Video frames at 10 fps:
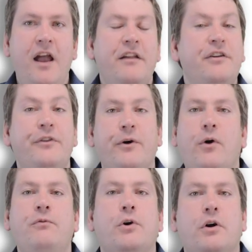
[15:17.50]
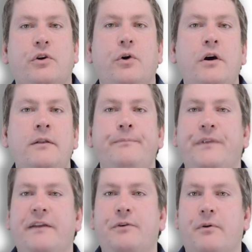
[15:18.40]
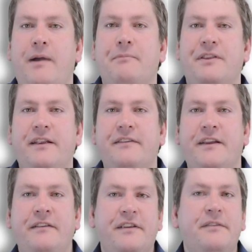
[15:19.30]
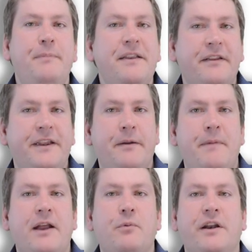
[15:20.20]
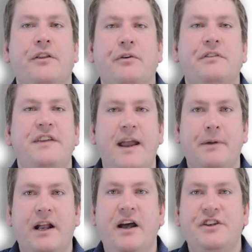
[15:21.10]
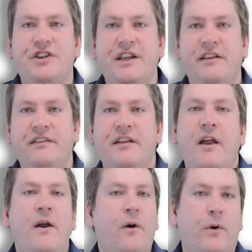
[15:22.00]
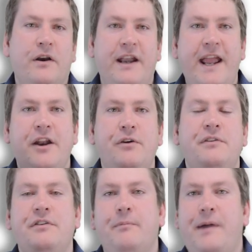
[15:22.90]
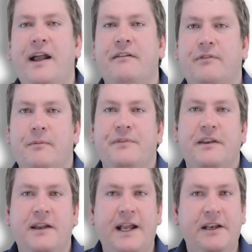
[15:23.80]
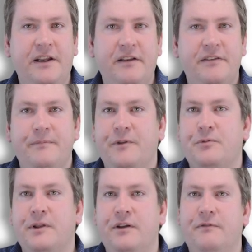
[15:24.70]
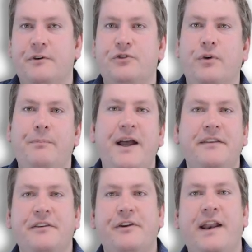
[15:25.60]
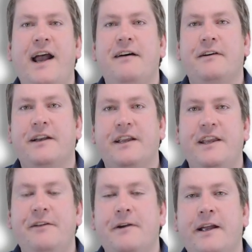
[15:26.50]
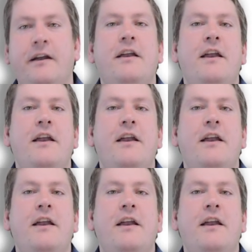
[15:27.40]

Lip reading: So the overall goal, if you remember these things, is basically to make one of those Tamagotchis or Nanos back from the 90s. Those were little virtual pets you could have on a keyring,